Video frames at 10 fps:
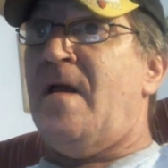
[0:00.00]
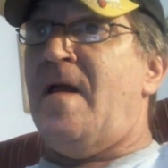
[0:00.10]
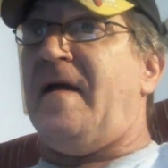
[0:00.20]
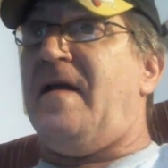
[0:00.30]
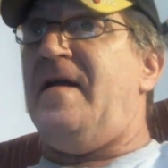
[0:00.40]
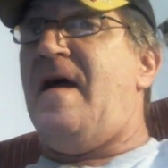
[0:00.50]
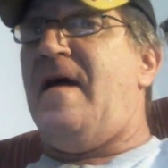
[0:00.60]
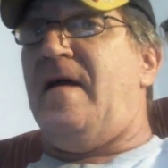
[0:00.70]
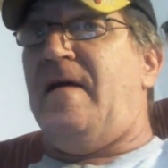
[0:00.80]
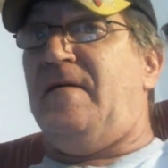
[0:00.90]
I
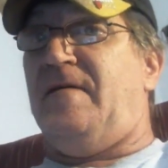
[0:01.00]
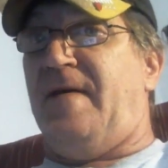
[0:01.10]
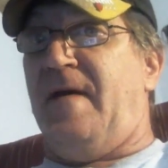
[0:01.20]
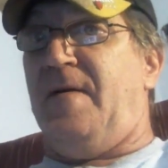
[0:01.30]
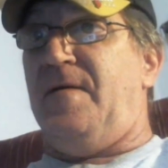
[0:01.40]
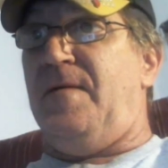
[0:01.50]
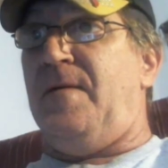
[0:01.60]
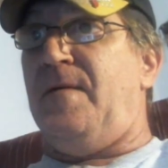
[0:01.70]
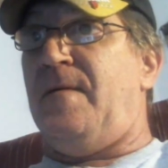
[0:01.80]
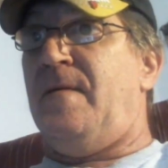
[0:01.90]
cannot tell
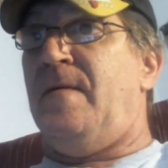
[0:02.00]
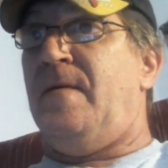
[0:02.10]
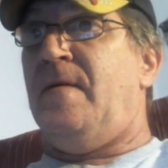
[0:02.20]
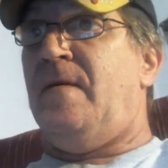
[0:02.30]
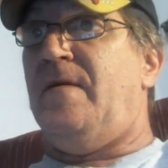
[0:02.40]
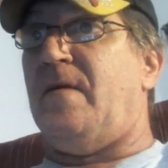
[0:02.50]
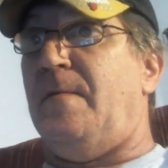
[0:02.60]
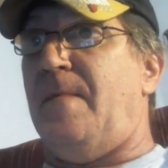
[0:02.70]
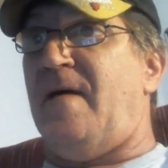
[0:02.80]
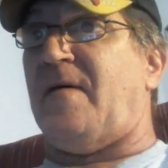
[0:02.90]
you the
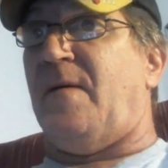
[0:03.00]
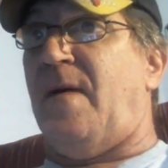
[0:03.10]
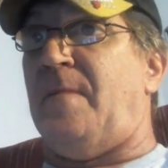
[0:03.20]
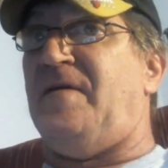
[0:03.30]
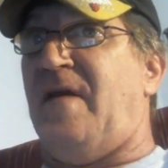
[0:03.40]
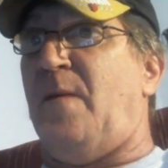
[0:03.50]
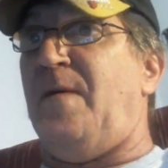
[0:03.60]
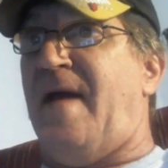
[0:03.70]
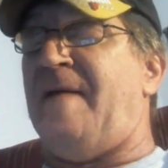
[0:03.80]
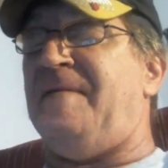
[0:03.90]
amount of corruption that
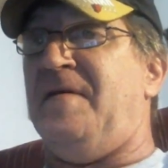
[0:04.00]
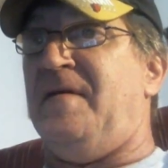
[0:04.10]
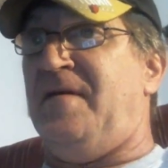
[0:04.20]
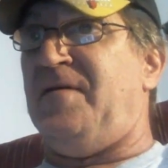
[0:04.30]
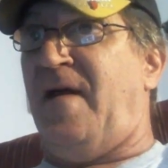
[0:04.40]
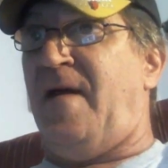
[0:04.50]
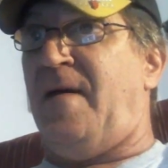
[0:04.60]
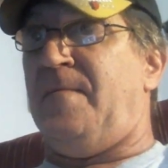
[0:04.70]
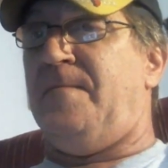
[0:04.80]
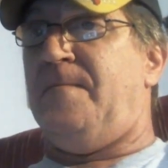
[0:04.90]
we have here in this town.